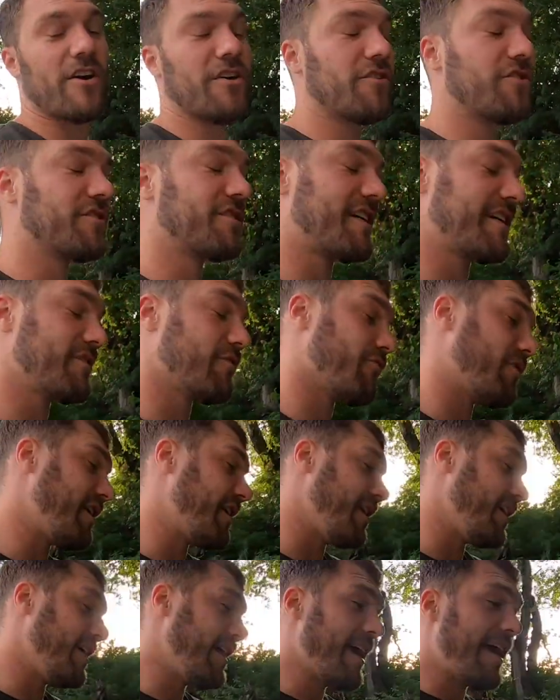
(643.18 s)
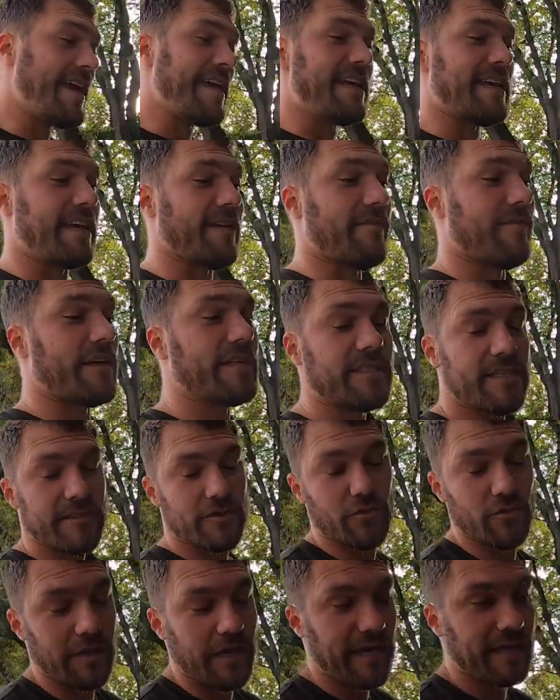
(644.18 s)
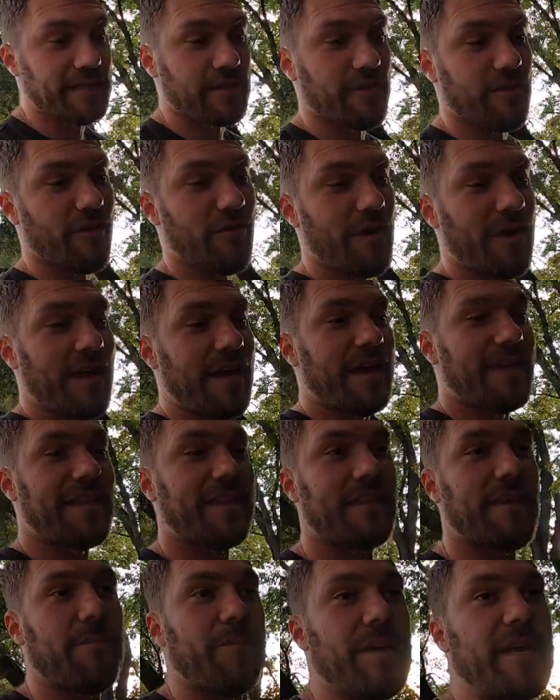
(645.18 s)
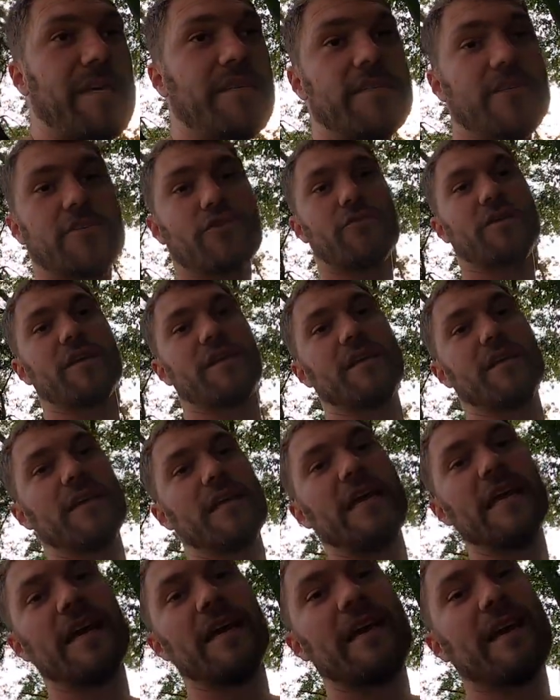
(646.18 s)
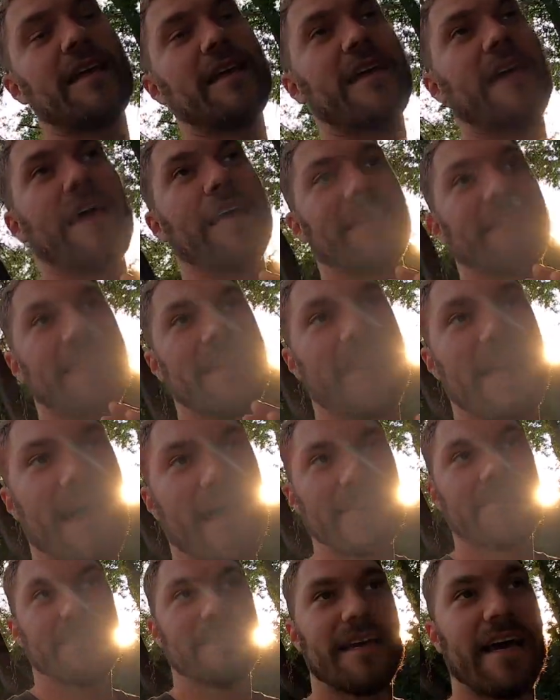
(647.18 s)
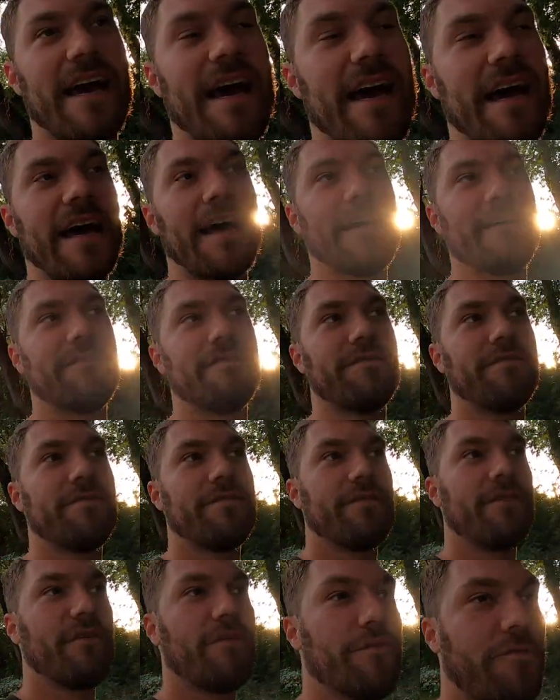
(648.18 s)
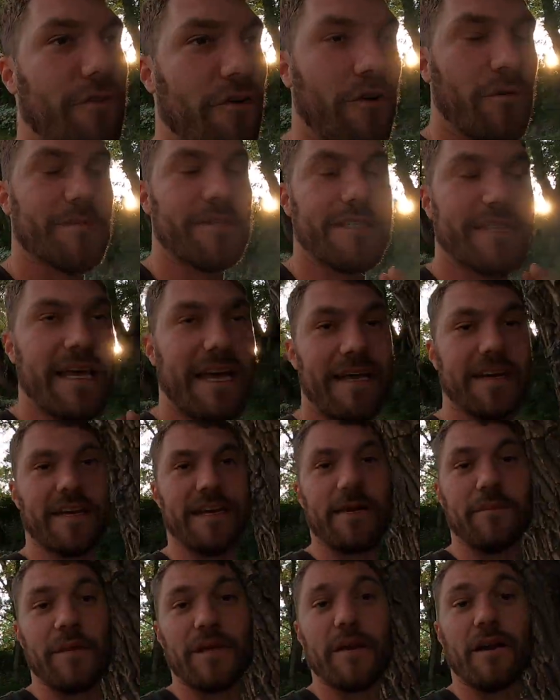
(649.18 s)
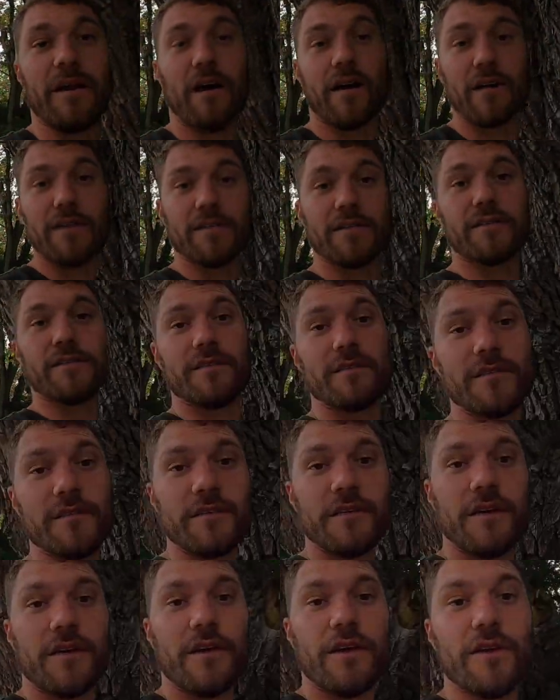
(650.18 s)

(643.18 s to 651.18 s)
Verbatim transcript: Cardinal Cesarini, he convinces Ulaszlo that the peace treaty did not have firm standing because